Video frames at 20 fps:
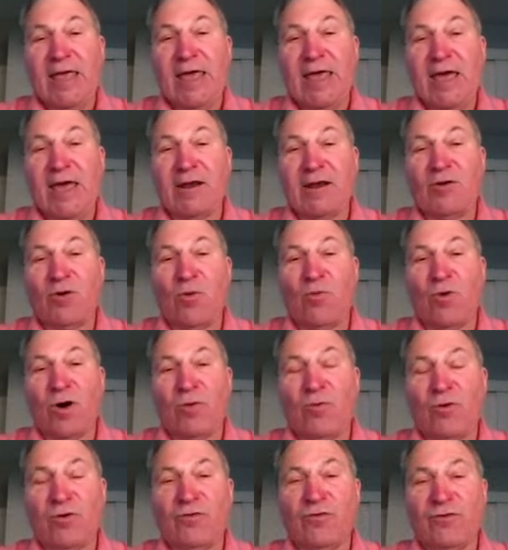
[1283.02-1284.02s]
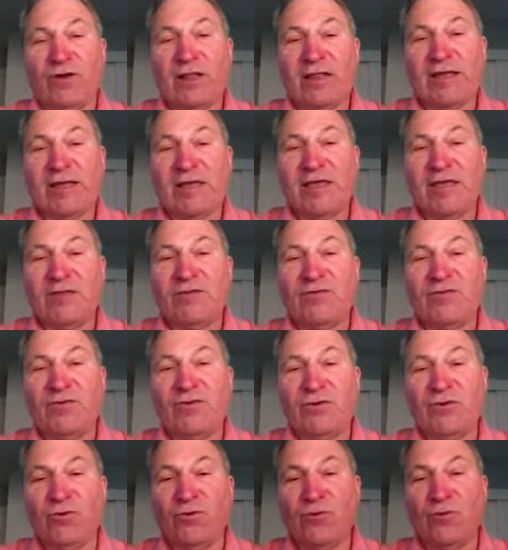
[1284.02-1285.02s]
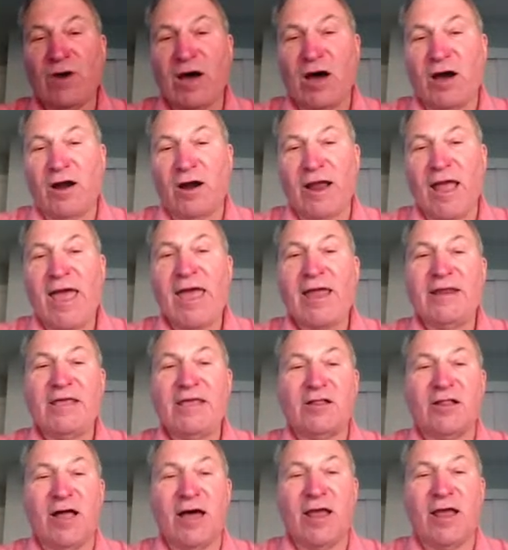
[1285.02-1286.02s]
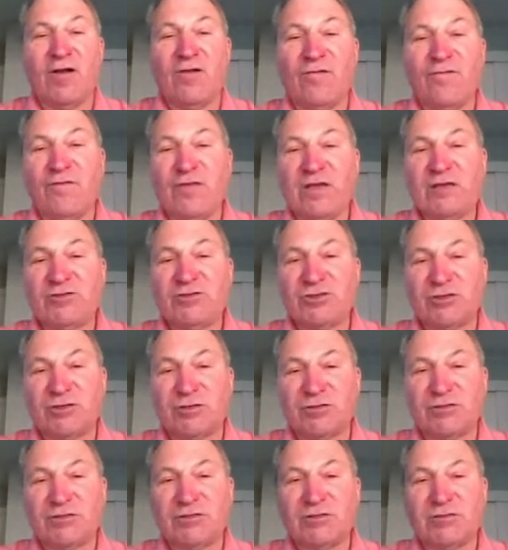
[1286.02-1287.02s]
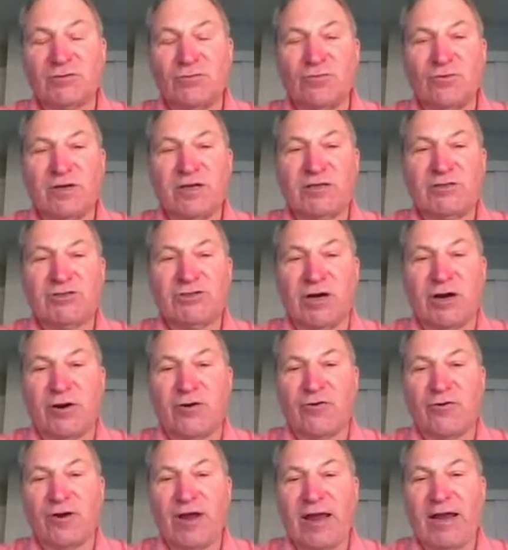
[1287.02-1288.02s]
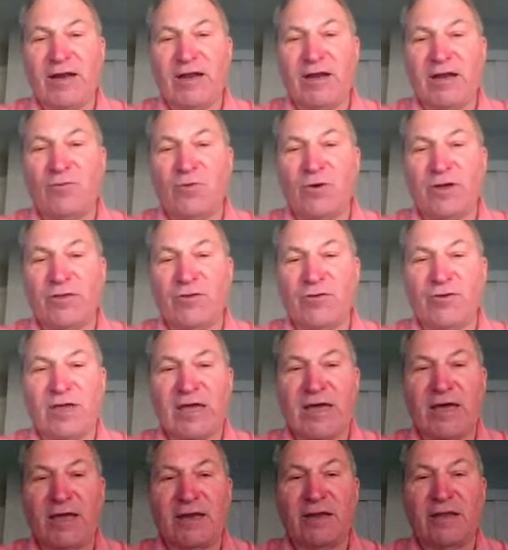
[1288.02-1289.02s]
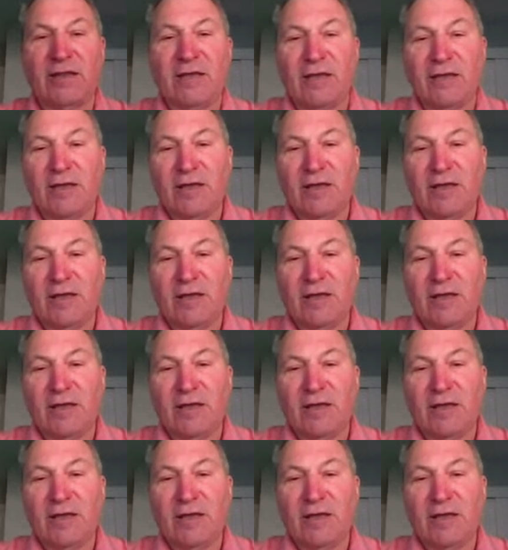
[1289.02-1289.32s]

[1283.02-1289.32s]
And what we're drilling into are anticlinal features, which are created when you get